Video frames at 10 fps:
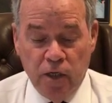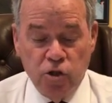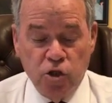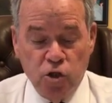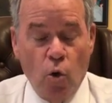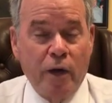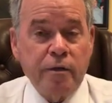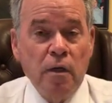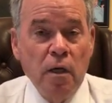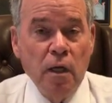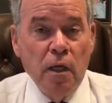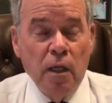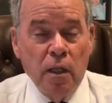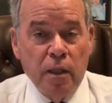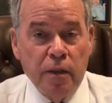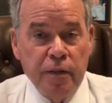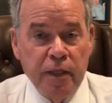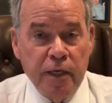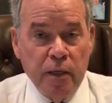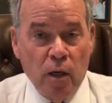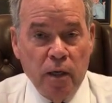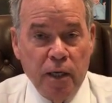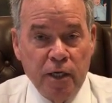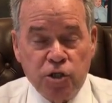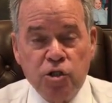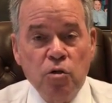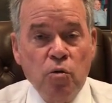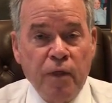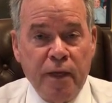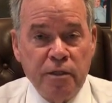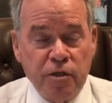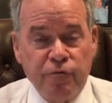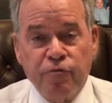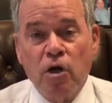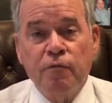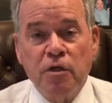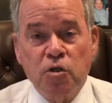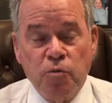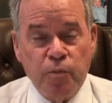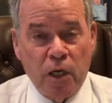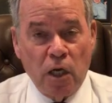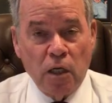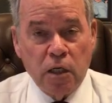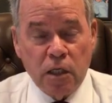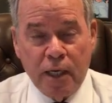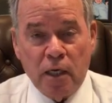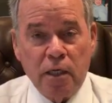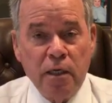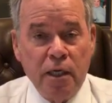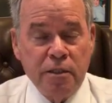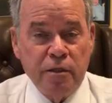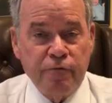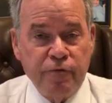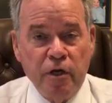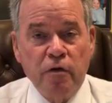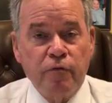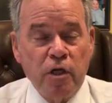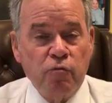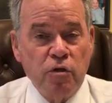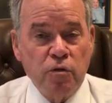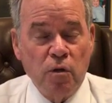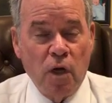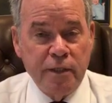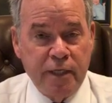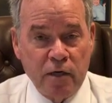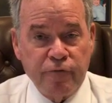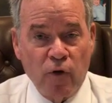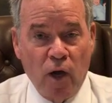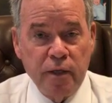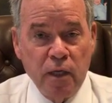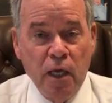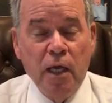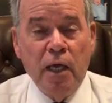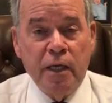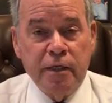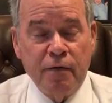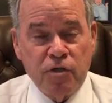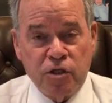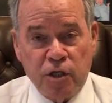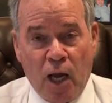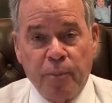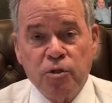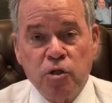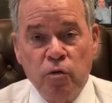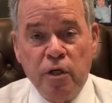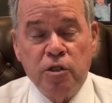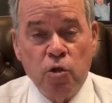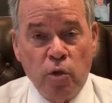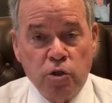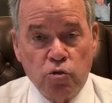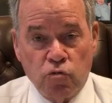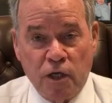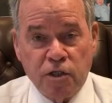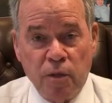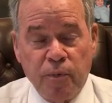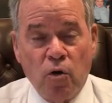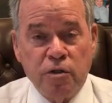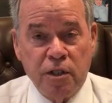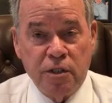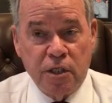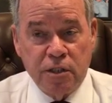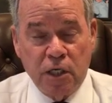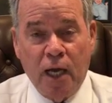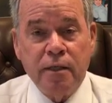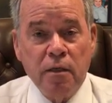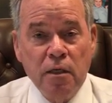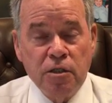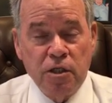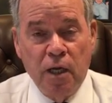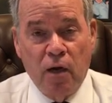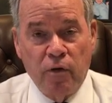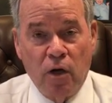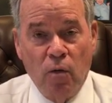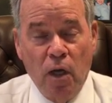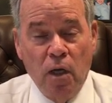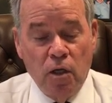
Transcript: In short, the issue that is in front of us has been clearly and definitively identified. It gives us an opportunity to address it because it is a tight scenario.